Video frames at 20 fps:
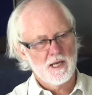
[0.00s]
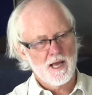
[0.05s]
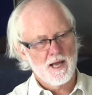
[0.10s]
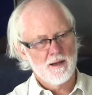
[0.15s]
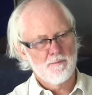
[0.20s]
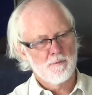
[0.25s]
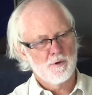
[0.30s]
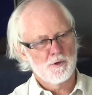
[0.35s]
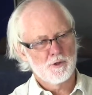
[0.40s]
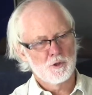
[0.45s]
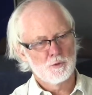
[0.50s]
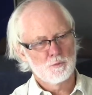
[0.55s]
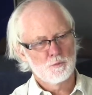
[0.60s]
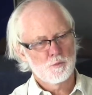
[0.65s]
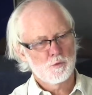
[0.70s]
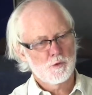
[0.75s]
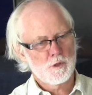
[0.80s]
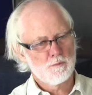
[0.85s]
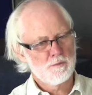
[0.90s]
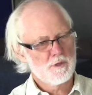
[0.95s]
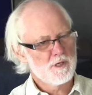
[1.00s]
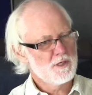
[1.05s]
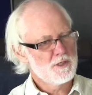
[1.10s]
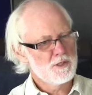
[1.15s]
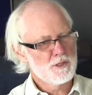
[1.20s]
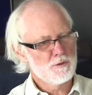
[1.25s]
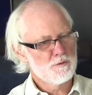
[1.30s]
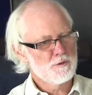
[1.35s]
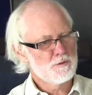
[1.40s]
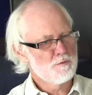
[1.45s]
And what you'll probably
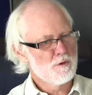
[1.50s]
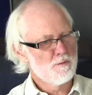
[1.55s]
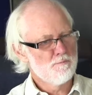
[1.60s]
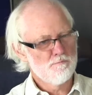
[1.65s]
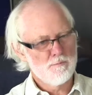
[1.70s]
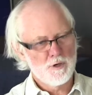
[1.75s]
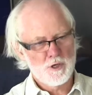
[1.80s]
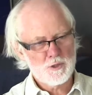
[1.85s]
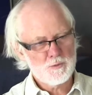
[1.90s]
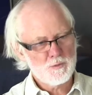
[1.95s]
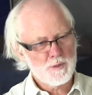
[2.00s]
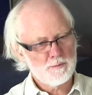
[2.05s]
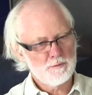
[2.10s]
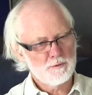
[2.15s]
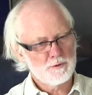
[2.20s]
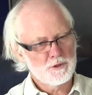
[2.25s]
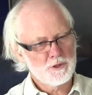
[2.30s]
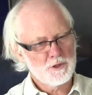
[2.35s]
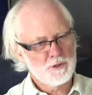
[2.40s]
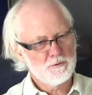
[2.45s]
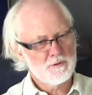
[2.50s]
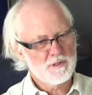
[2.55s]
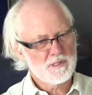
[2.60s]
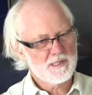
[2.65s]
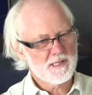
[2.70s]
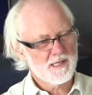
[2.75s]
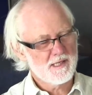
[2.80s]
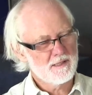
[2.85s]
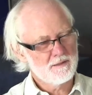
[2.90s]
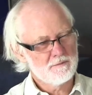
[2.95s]
do is what most people do,
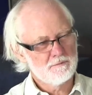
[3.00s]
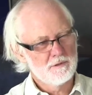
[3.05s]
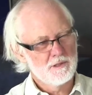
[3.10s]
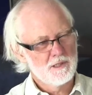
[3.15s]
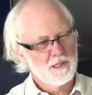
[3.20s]
is they'll